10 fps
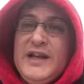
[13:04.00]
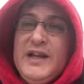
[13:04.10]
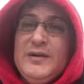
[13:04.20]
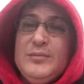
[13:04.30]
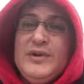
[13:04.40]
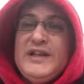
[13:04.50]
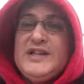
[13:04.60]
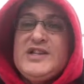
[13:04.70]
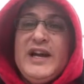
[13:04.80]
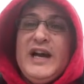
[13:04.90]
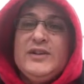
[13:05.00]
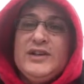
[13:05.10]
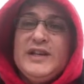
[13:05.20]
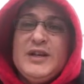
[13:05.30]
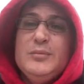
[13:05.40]
then please check out
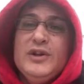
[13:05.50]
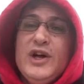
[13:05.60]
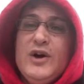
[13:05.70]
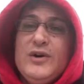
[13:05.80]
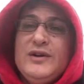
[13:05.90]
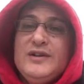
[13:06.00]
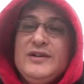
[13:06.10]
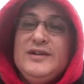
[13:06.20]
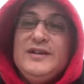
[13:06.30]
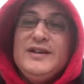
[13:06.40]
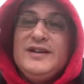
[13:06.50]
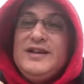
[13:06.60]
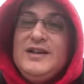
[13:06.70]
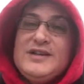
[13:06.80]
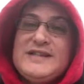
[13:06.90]
the link below.
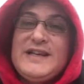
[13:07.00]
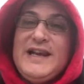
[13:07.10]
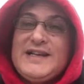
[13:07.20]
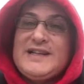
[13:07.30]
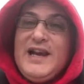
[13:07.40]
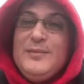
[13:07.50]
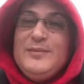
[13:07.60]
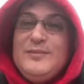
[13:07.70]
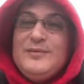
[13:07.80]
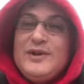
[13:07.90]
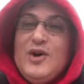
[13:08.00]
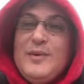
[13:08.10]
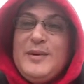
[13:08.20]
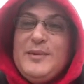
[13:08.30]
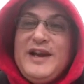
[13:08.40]
See you next time. Go
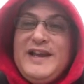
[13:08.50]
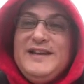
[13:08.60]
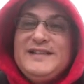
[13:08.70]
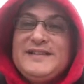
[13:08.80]
make money.